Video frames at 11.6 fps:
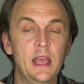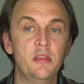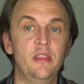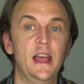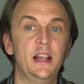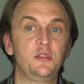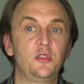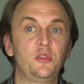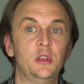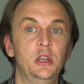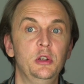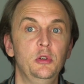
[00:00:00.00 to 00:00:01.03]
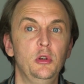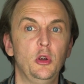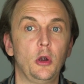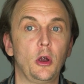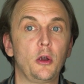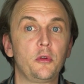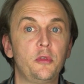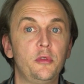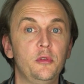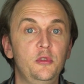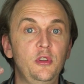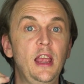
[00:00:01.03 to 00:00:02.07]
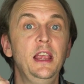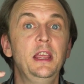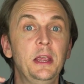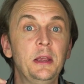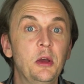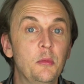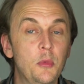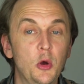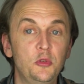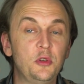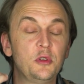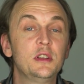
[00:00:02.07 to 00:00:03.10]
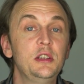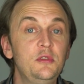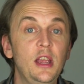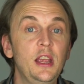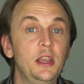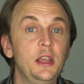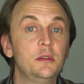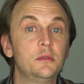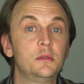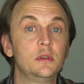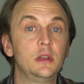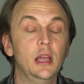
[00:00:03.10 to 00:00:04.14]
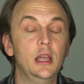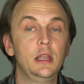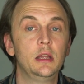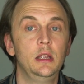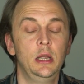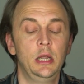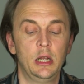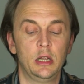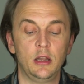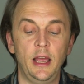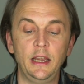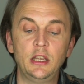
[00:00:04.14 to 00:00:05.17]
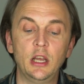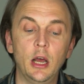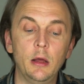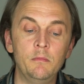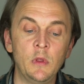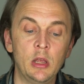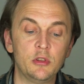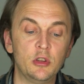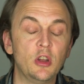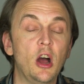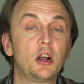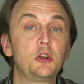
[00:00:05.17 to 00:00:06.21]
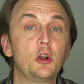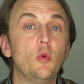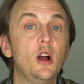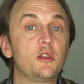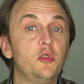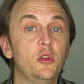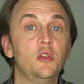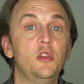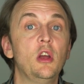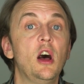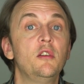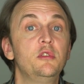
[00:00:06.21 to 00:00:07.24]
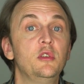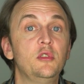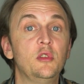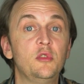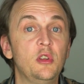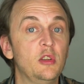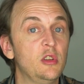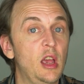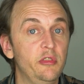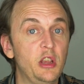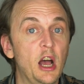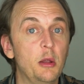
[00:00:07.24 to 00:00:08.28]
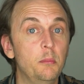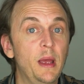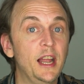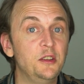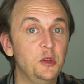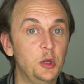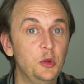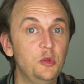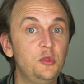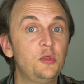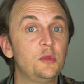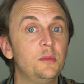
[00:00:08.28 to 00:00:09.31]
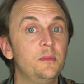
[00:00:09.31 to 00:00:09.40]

that's earth shaking, emotionally shaking, okay? Like the doctor walks into the office and says, "I've got bad news."